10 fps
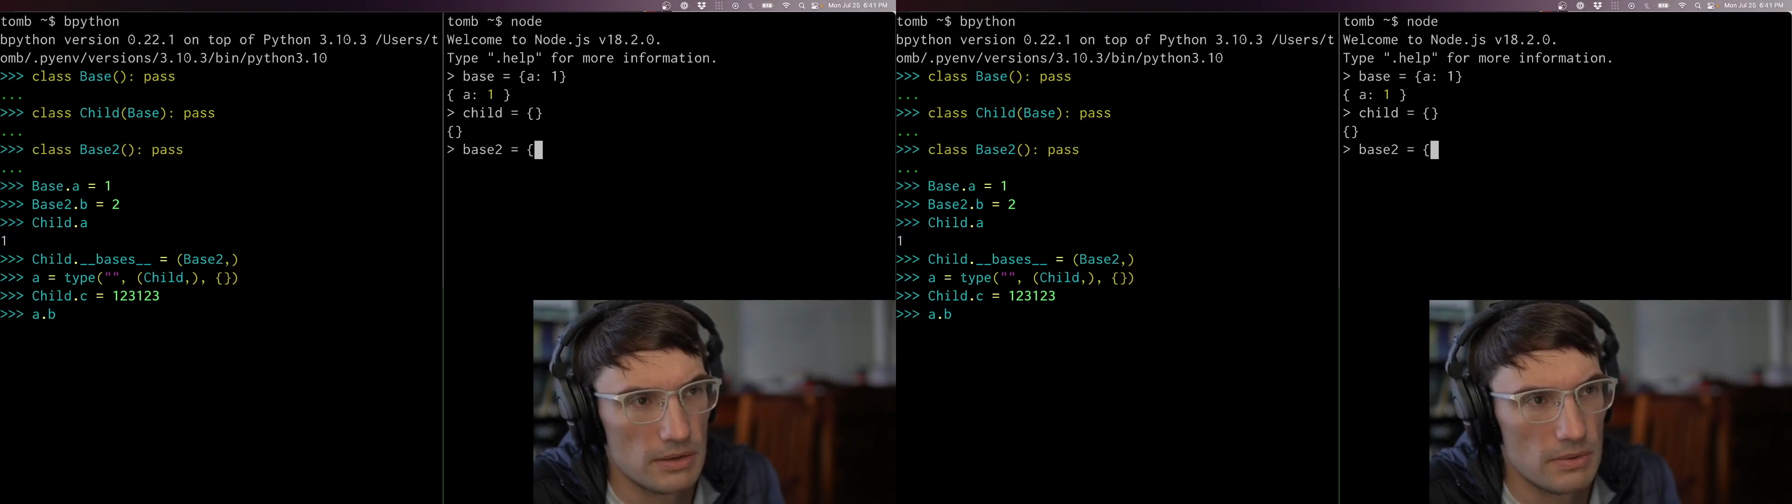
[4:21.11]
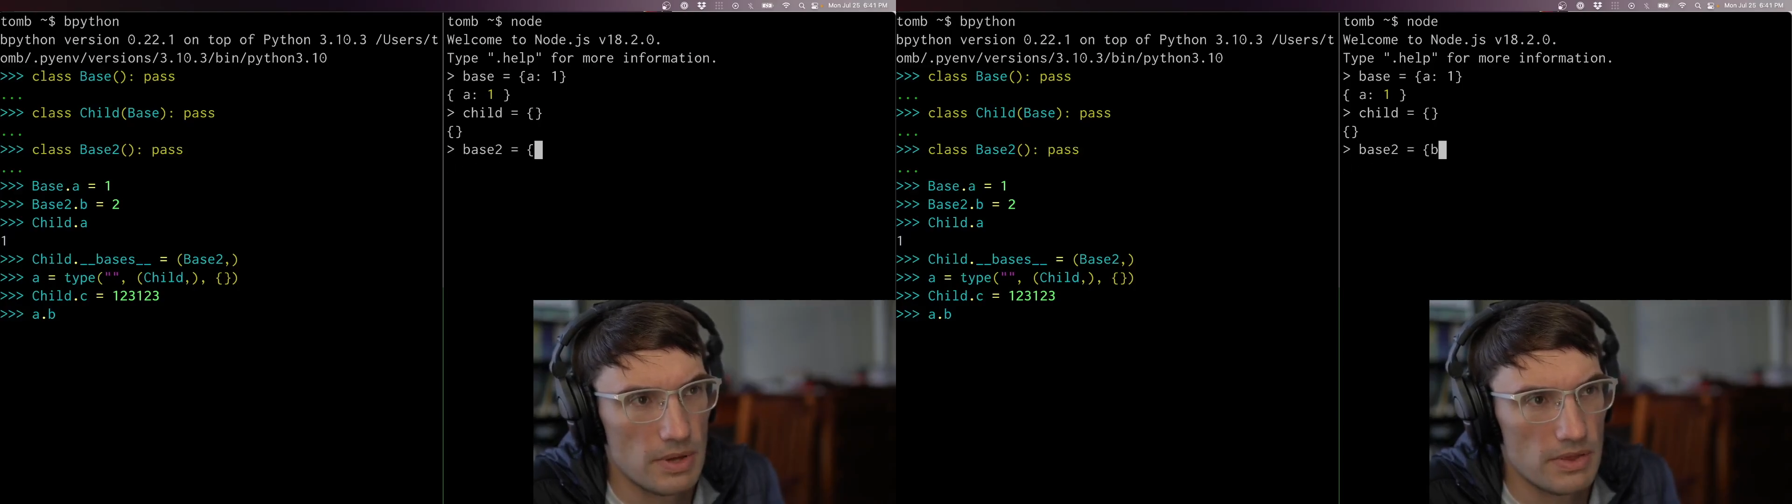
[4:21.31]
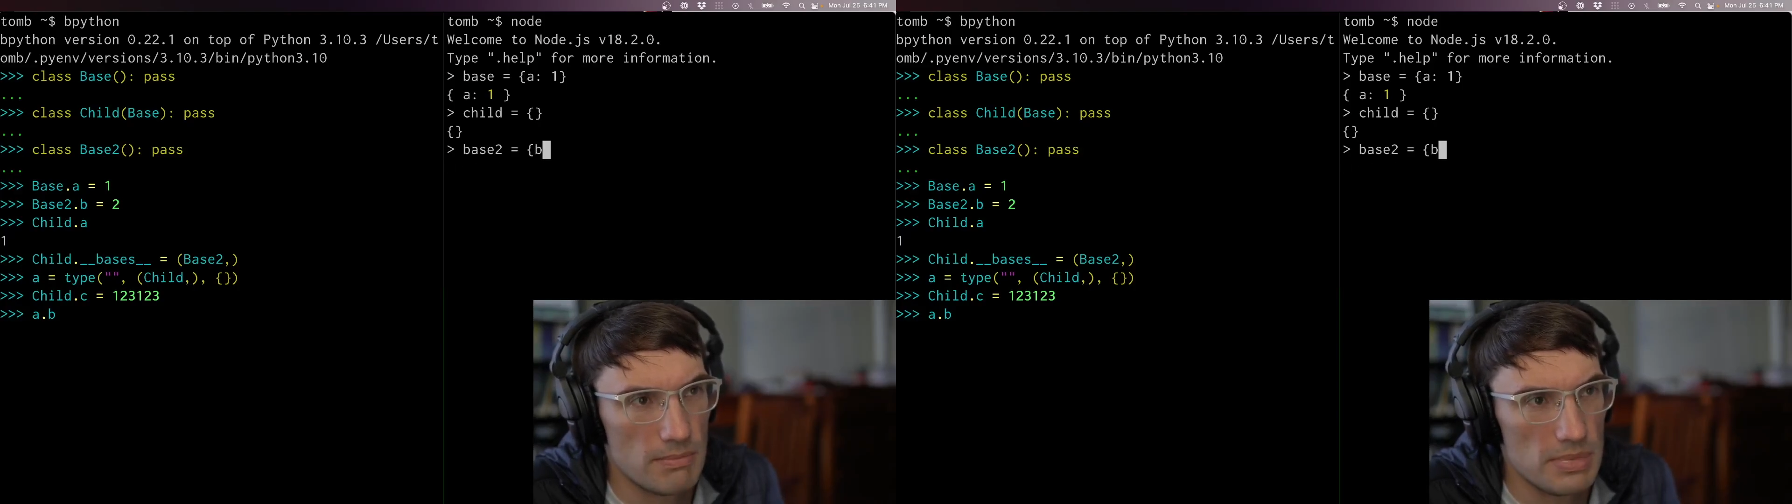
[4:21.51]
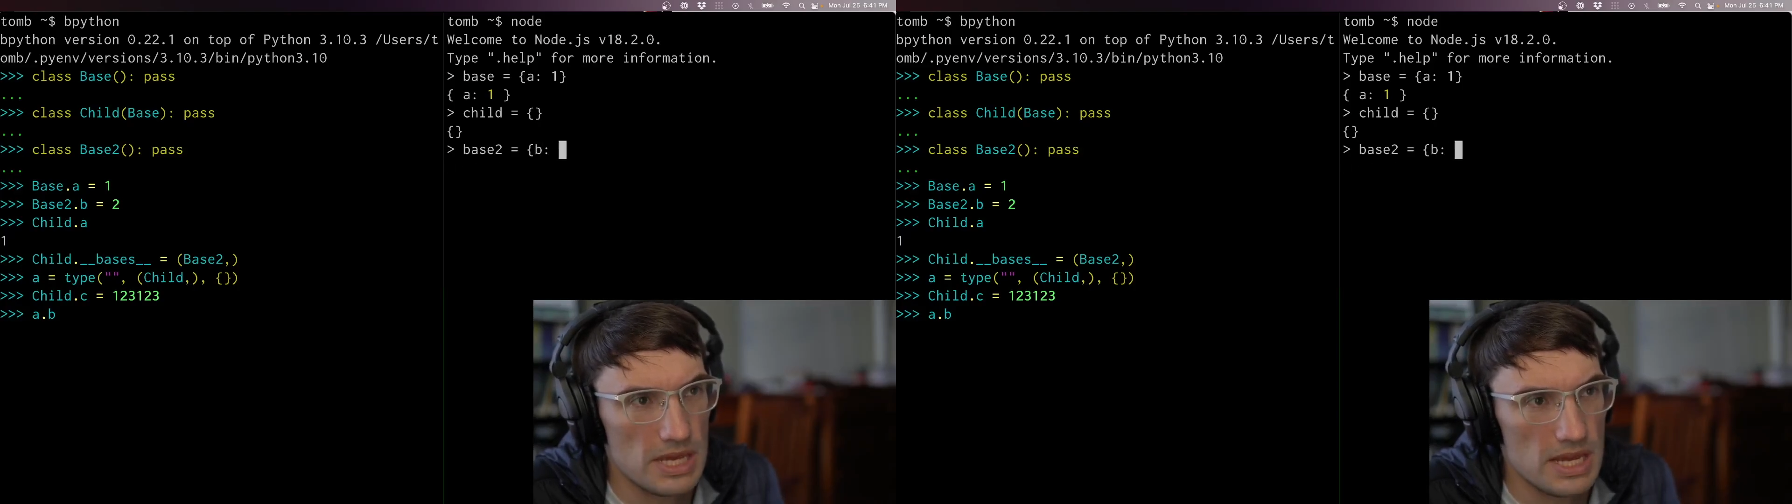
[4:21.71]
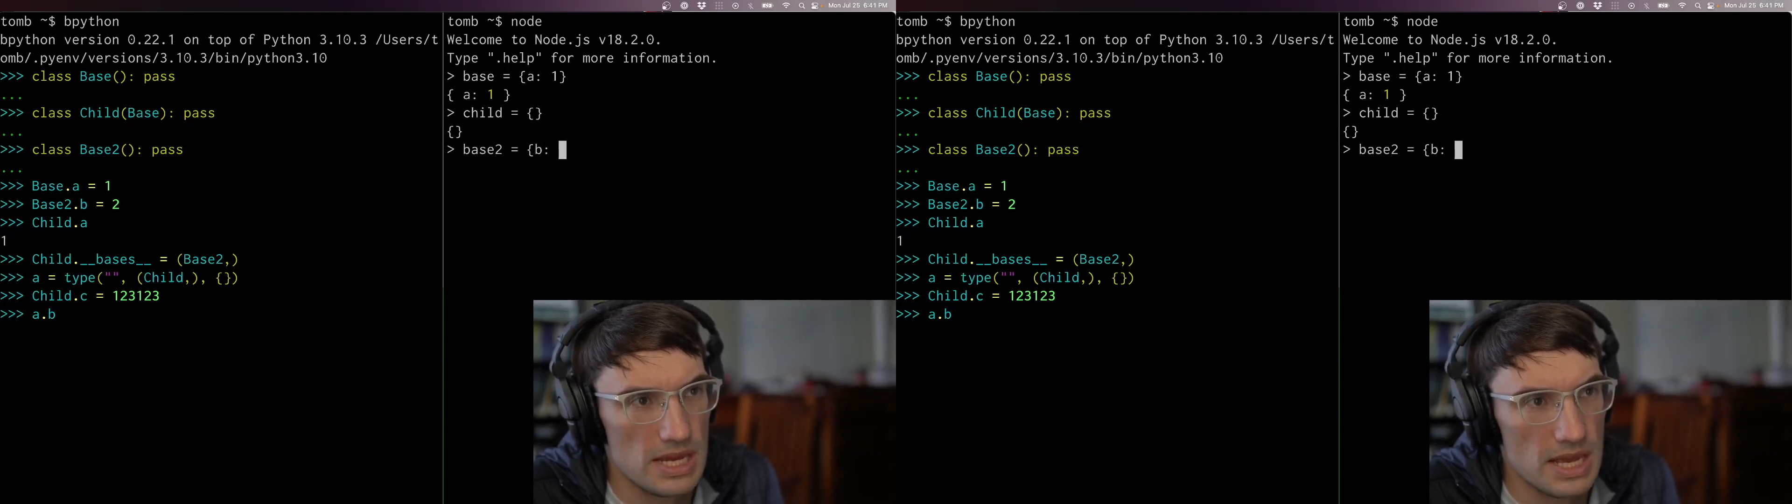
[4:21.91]
with a
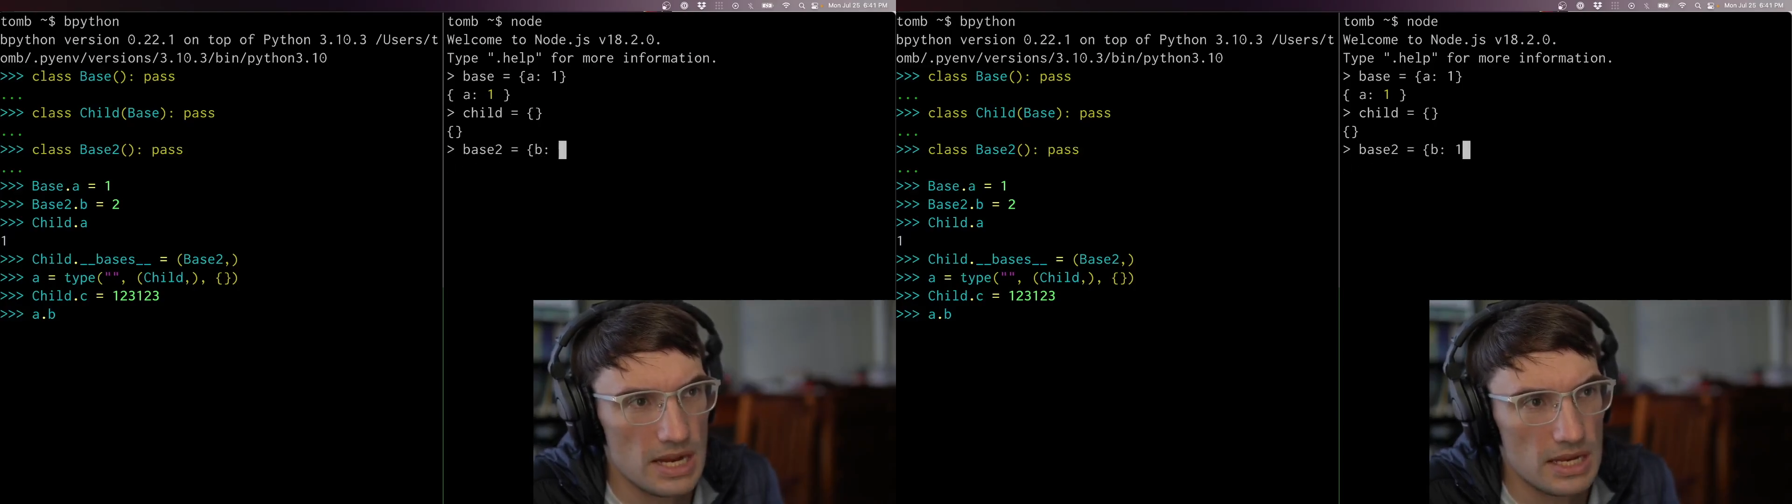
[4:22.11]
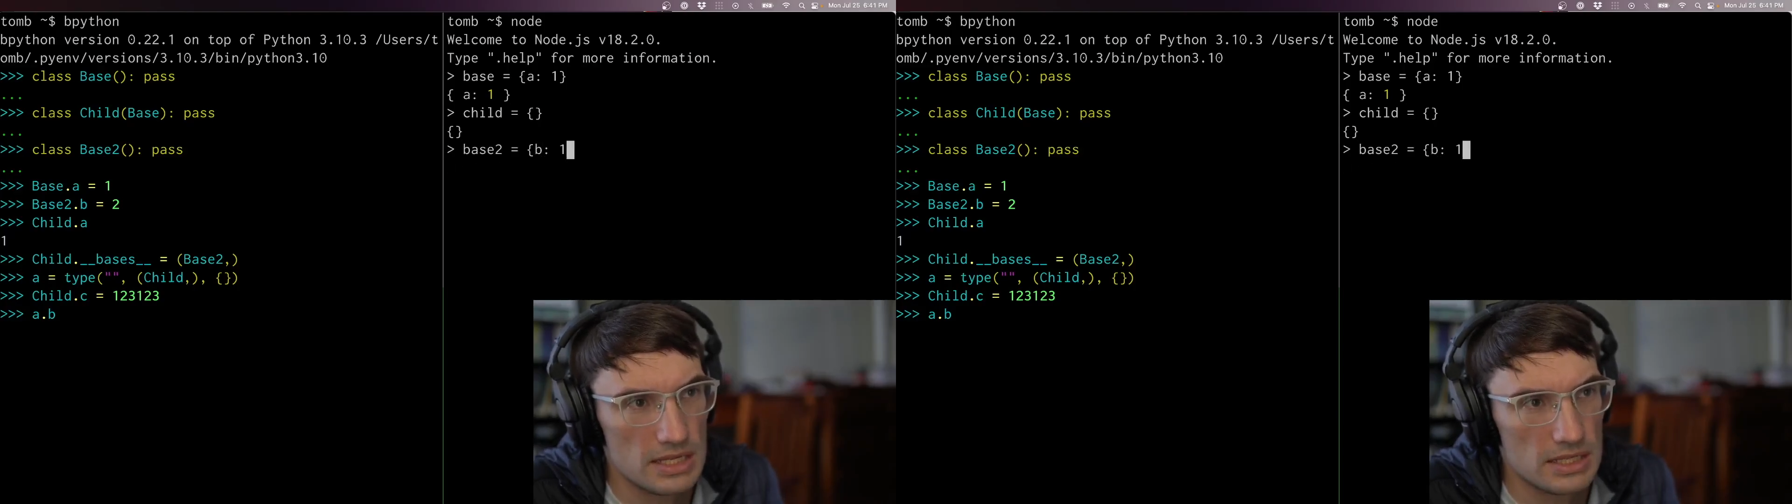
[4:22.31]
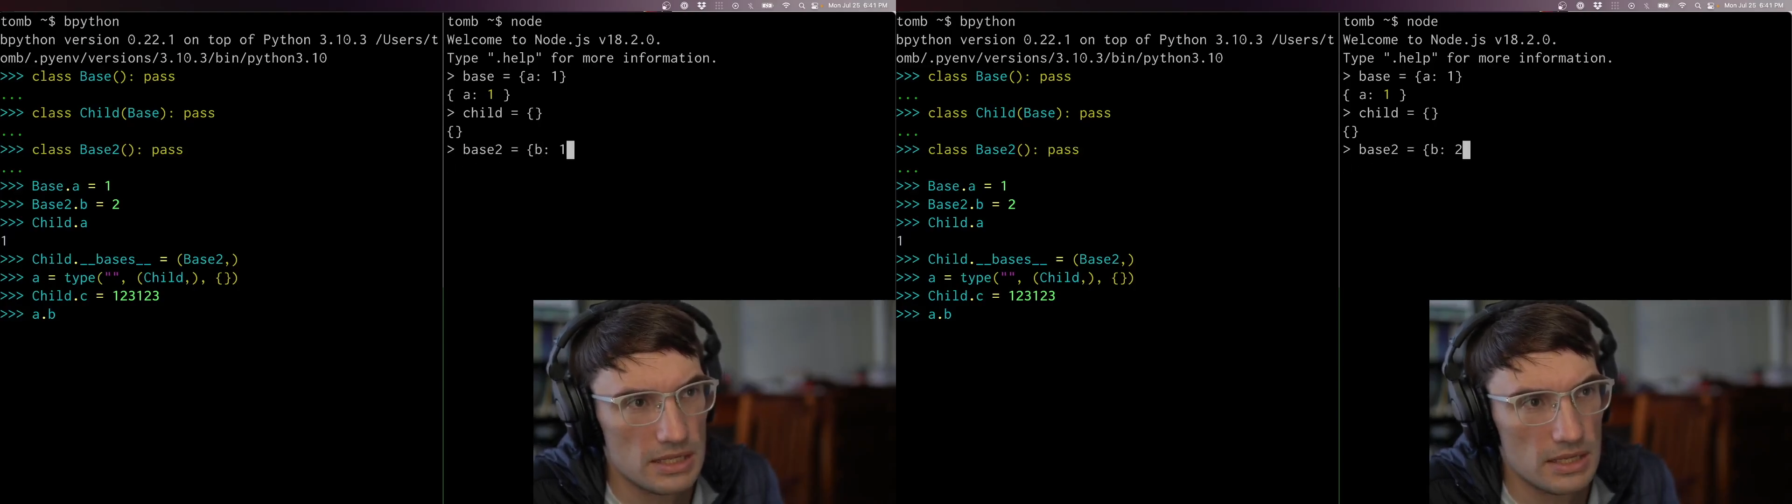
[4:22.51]
B in it.